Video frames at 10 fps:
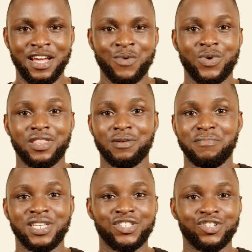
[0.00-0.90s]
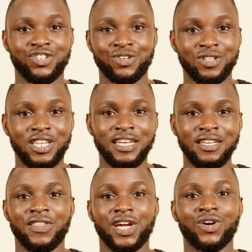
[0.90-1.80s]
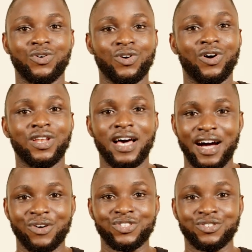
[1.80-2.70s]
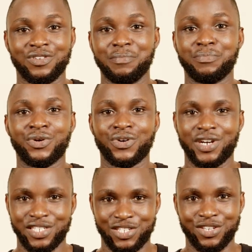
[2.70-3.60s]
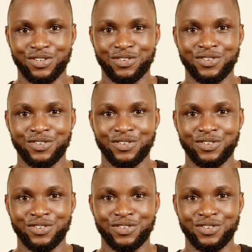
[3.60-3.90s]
When they meet you newly, they go all out to impress you.